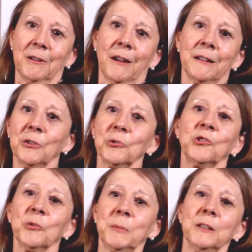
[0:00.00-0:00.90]
I know
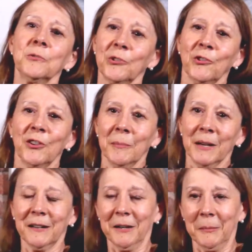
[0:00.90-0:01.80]
she'll be interested in
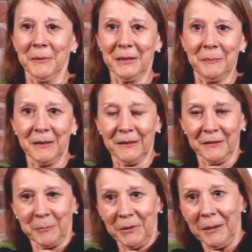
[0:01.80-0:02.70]
my company
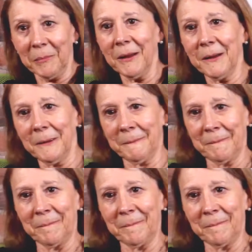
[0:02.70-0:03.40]
because blah, blah."